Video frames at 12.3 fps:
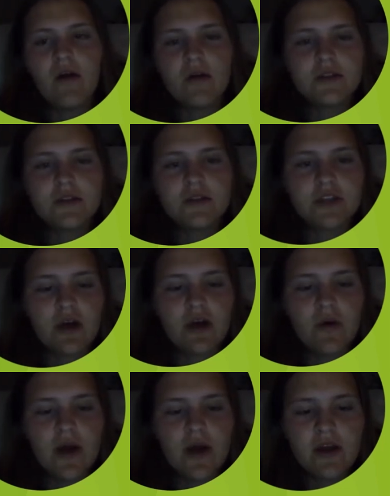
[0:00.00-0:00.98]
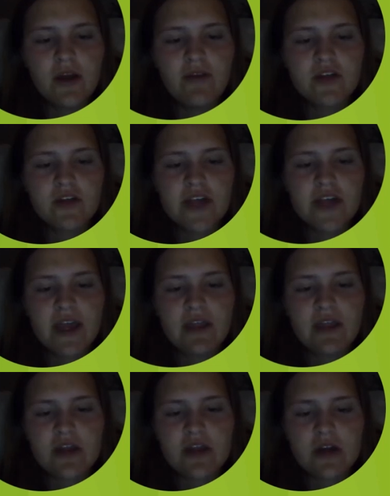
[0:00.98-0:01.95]
So you have your second
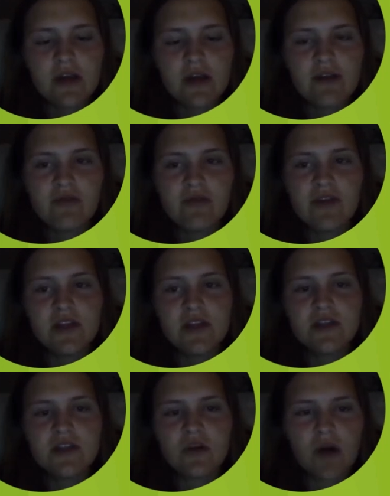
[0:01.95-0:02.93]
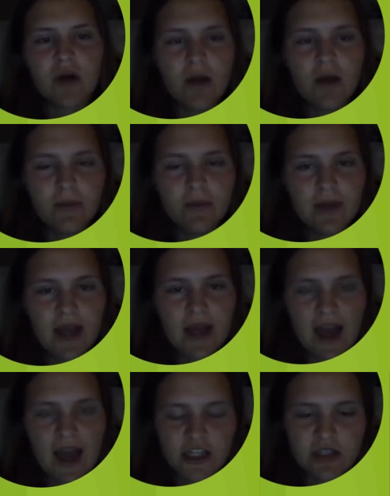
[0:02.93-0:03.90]
and third line of defense. So complement
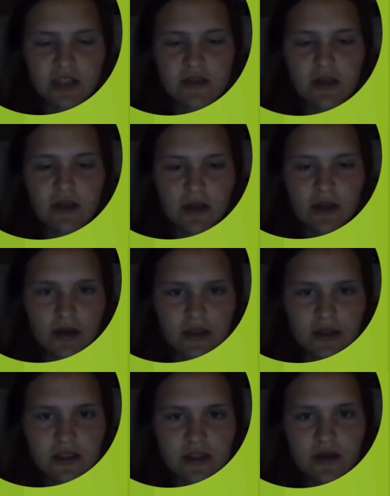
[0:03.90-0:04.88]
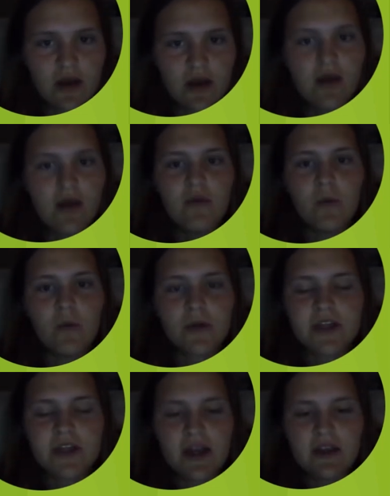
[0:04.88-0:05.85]
actions in the lungs will
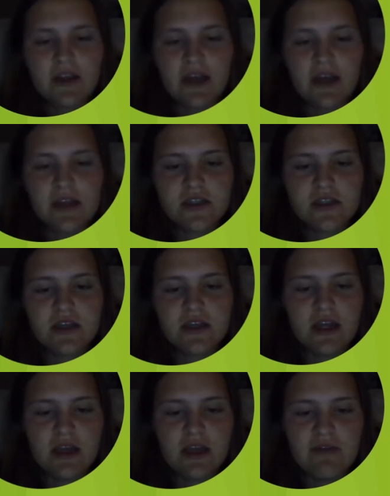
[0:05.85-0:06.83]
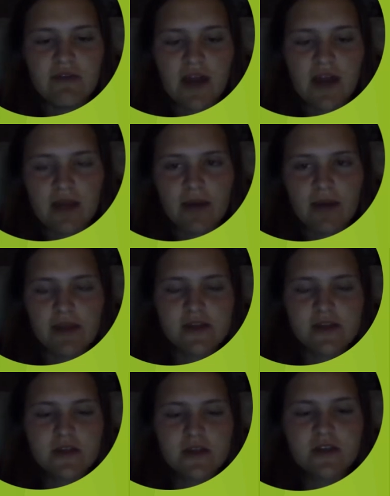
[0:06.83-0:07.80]
protect against any invading
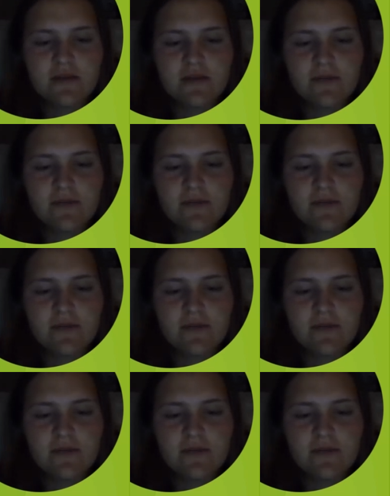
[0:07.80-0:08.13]
pathogens.